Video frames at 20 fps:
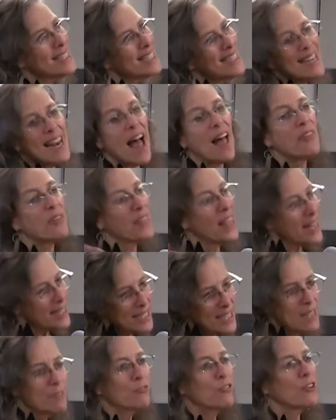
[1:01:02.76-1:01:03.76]
it's not
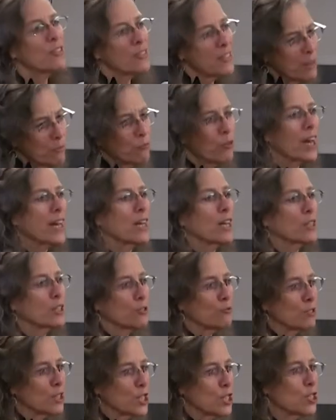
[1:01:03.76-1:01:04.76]
that different than
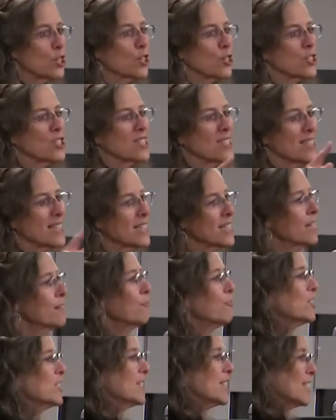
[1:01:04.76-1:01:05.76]
regular research. The
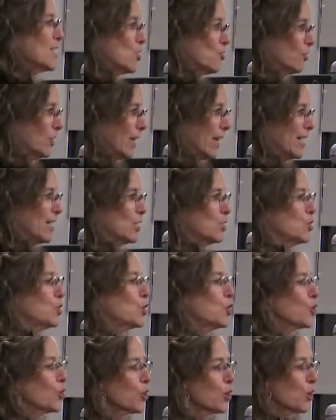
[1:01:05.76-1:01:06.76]
difference is related
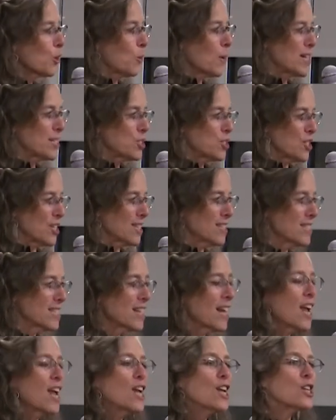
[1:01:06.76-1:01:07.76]
to your
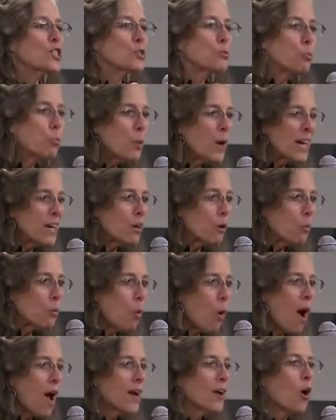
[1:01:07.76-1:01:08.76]
questions. So we don't
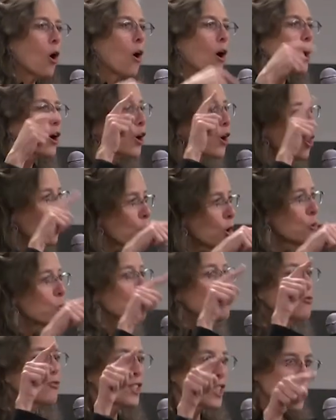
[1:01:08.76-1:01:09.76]
want our
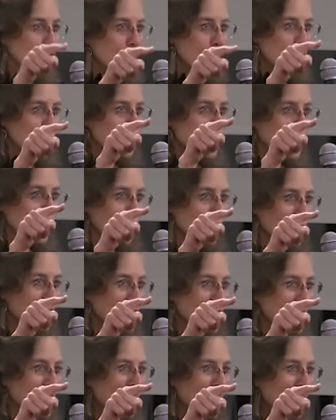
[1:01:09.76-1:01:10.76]

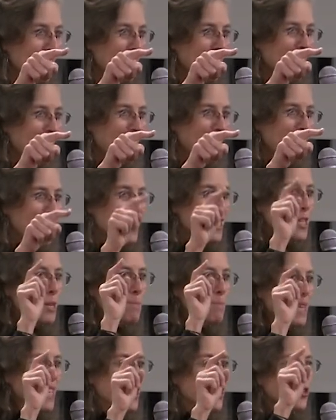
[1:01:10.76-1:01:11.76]
co-researchers
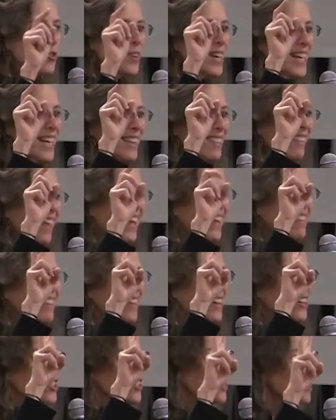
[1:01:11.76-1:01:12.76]
to be treated like
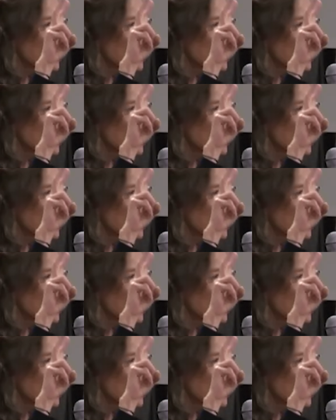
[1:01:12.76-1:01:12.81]
they're